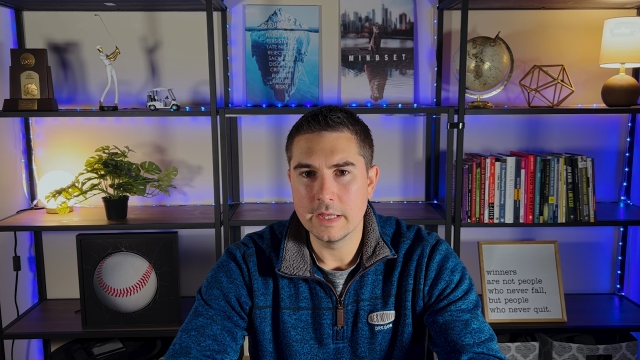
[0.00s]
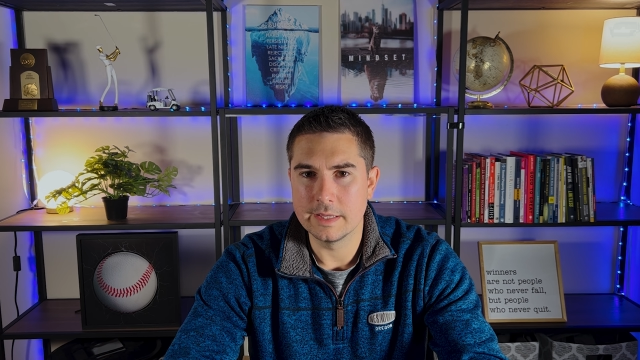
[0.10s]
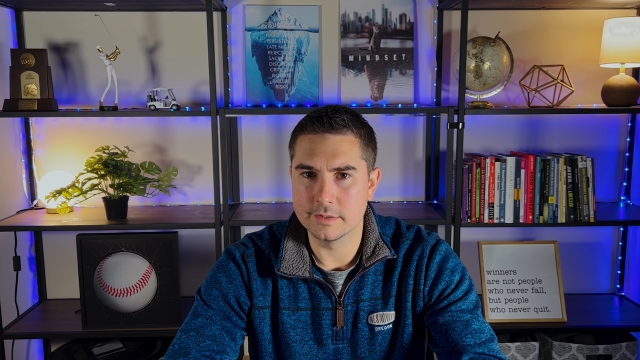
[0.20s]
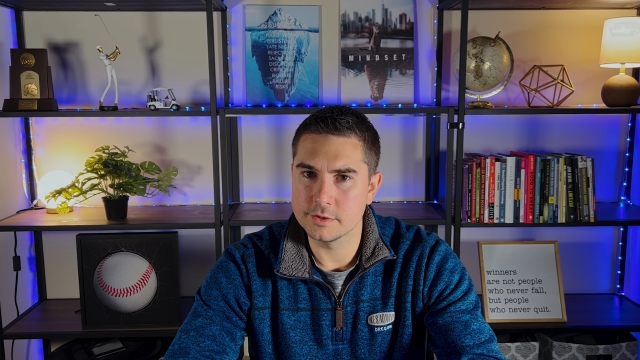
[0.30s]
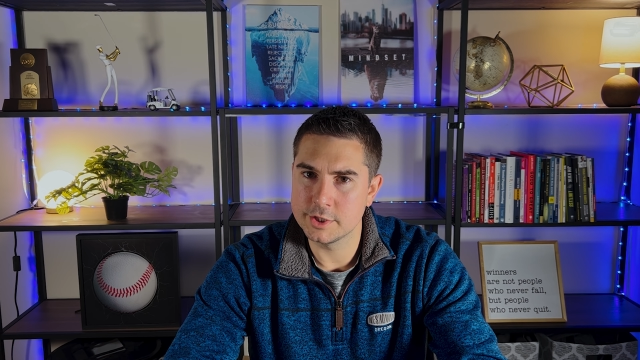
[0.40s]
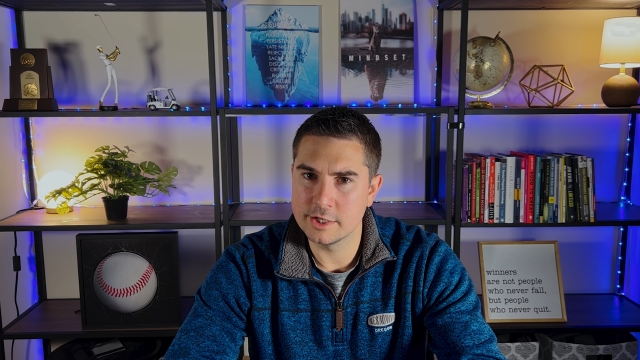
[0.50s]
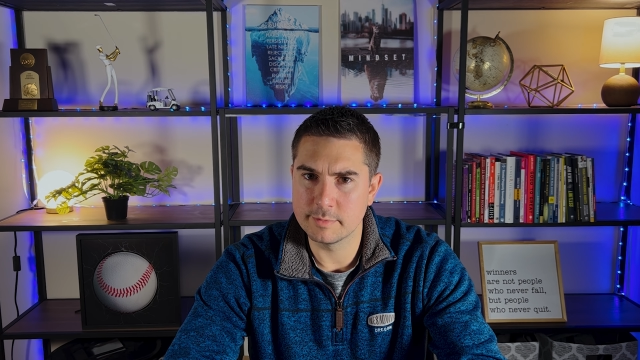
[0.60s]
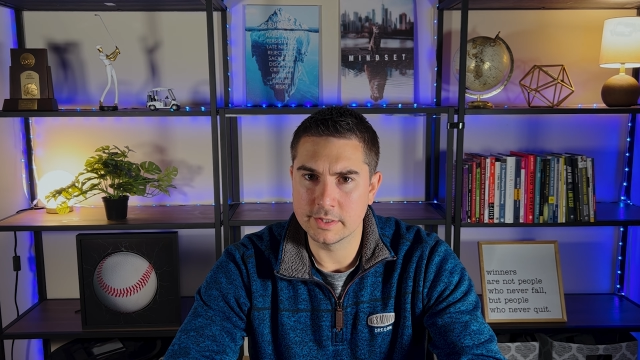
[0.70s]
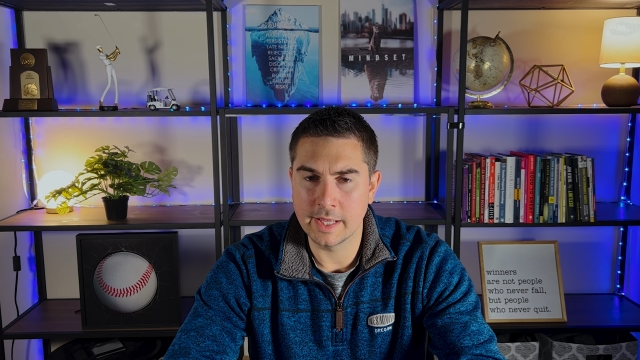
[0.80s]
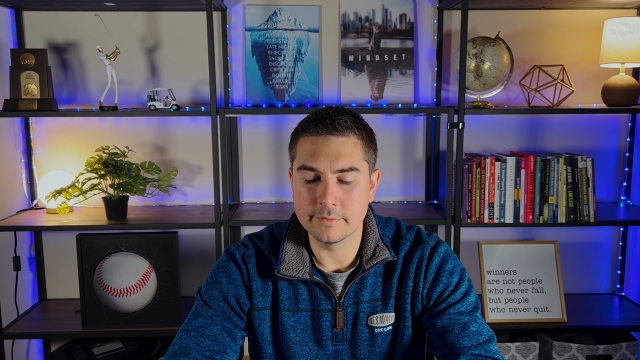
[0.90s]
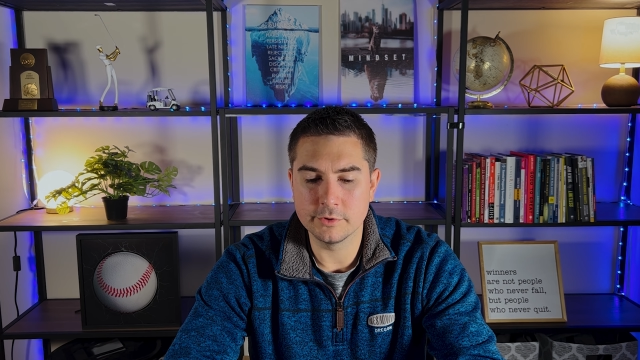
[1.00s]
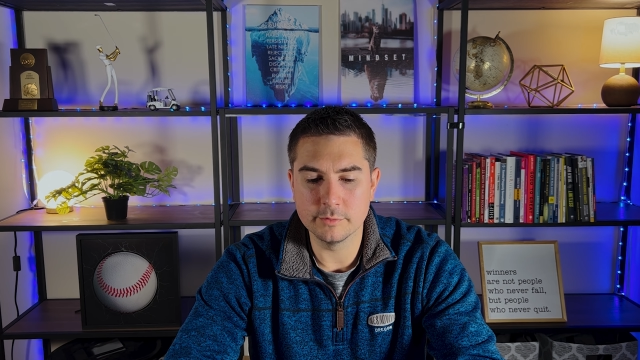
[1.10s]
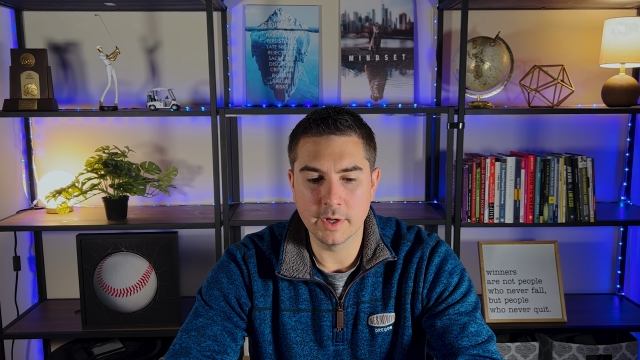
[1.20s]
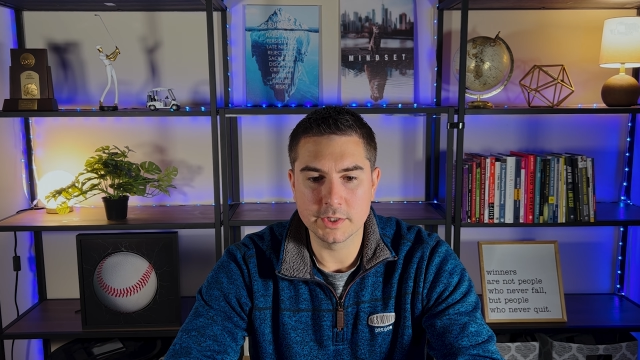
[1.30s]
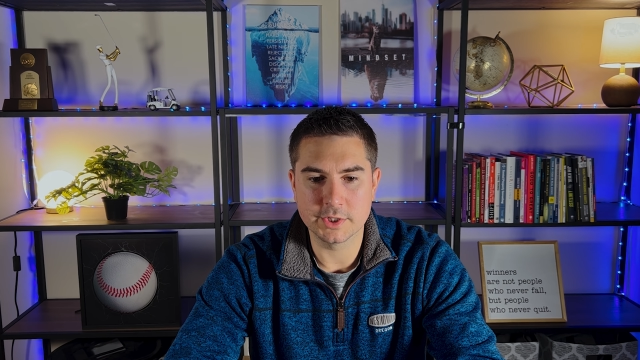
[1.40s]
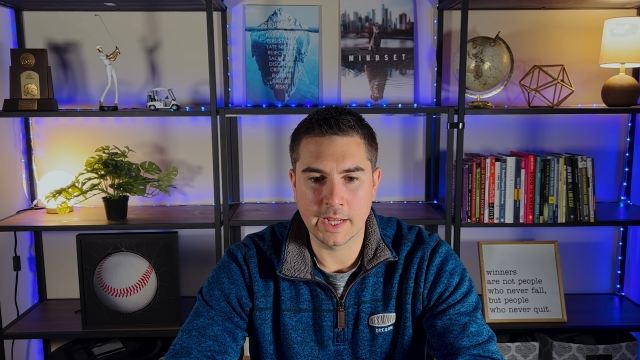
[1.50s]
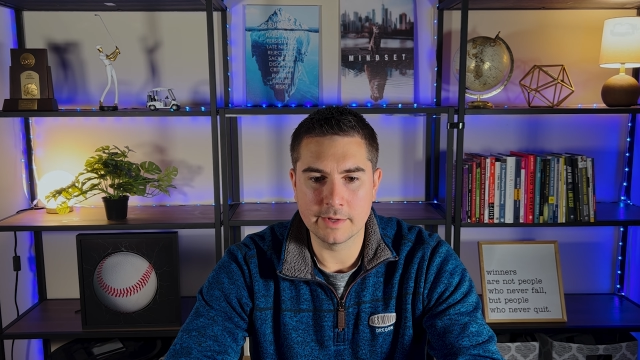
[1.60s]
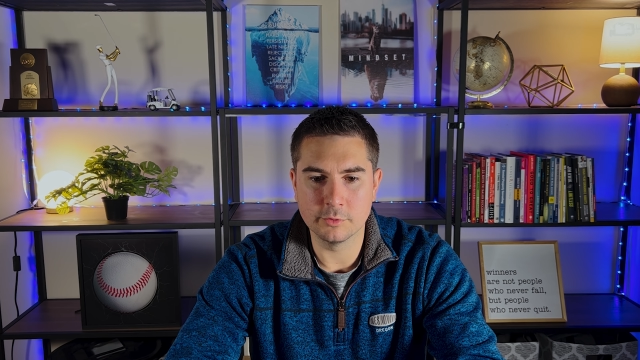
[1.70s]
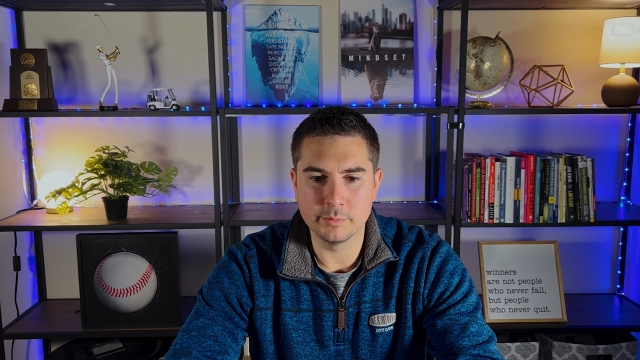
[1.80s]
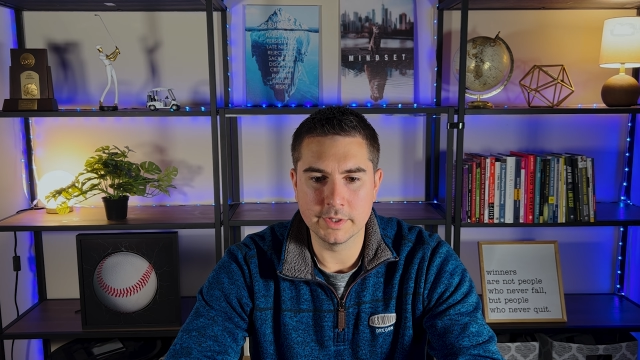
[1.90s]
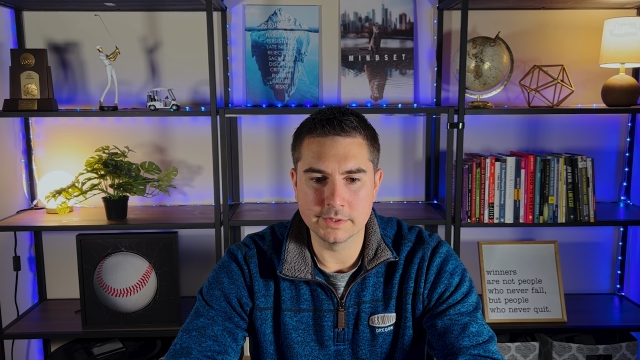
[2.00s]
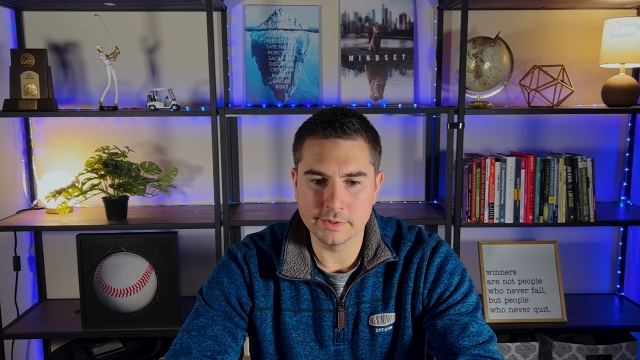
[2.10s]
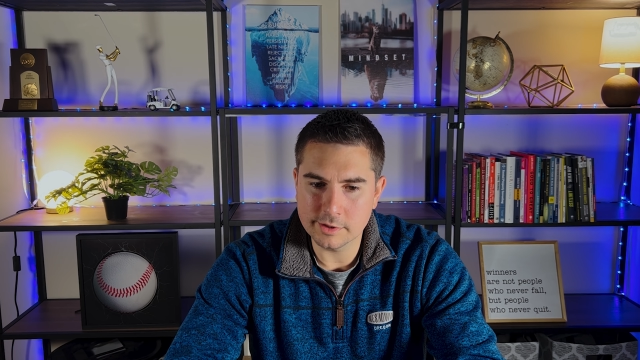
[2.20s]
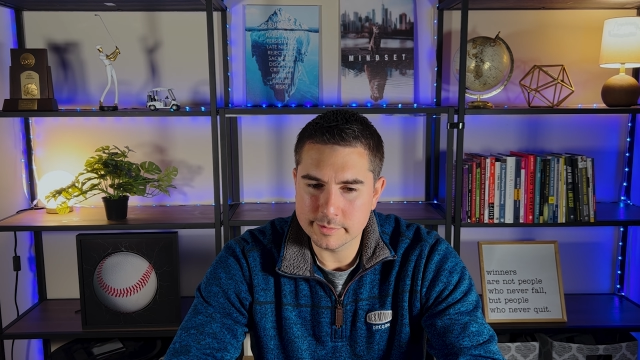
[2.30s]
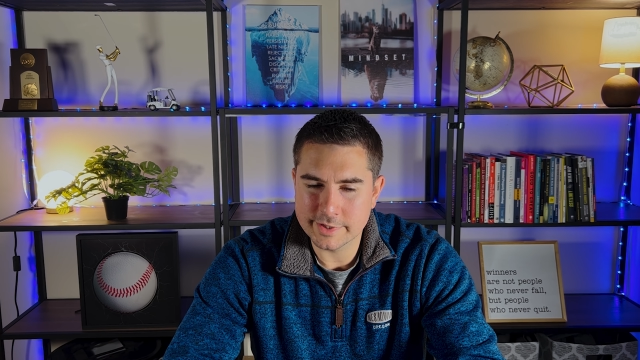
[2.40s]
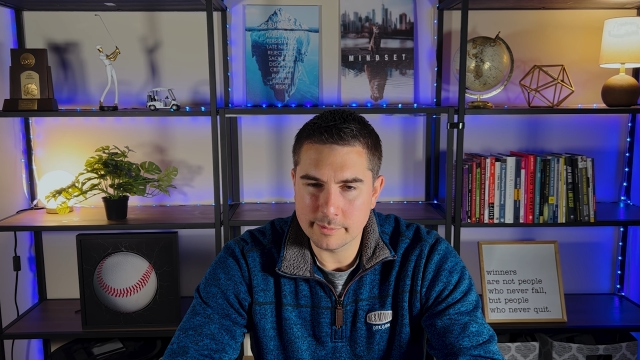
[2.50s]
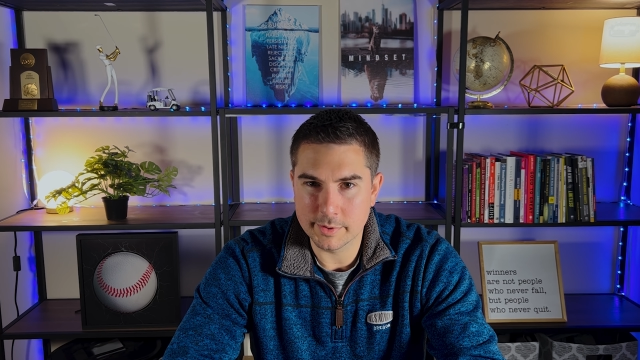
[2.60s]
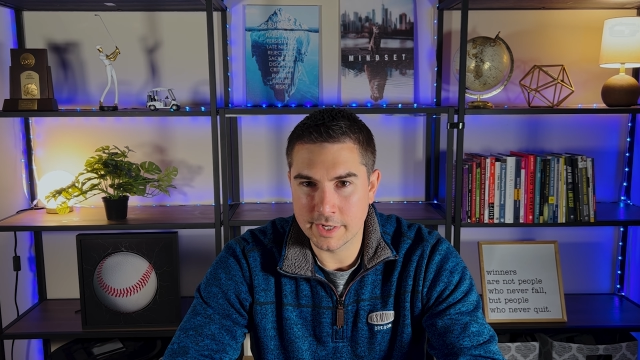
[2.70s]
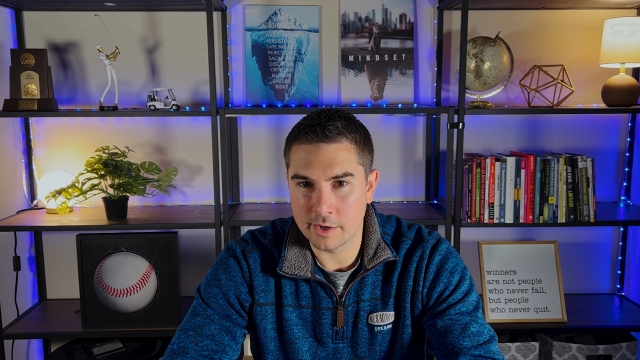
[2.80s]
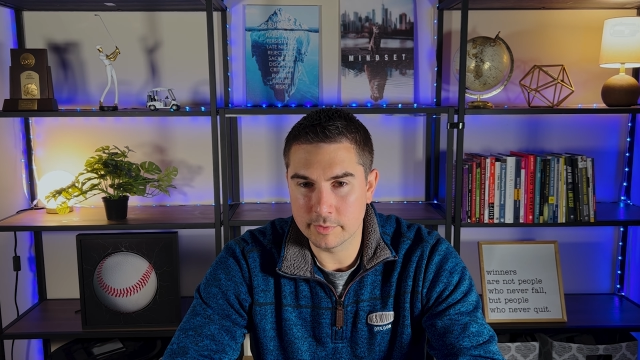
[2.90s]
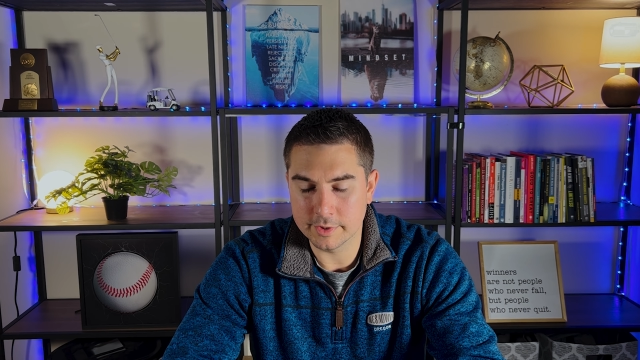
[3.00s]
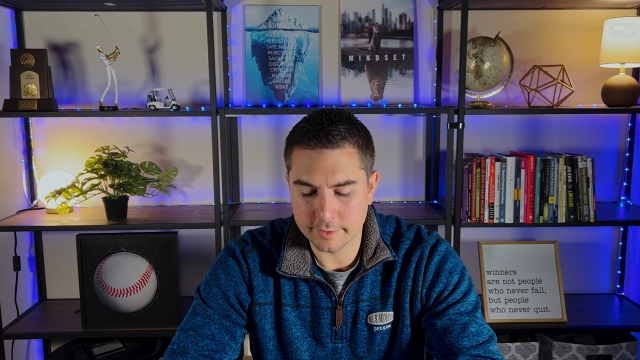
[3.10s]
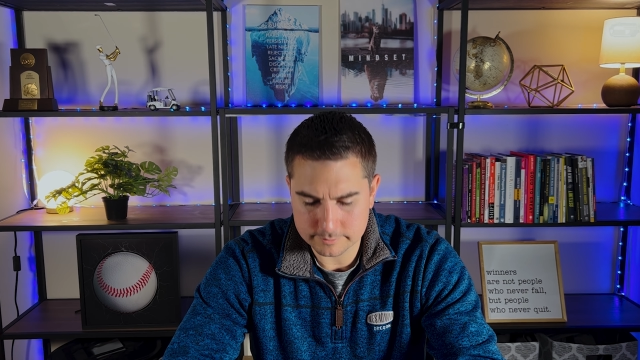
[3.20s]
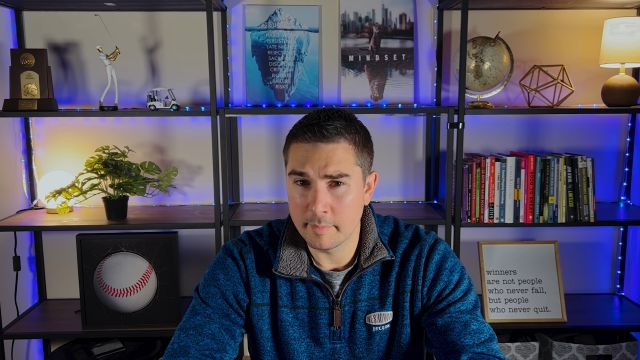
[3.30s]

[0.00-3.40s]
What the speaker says: it doesn't change my life too much. I will be a little upset, but not really.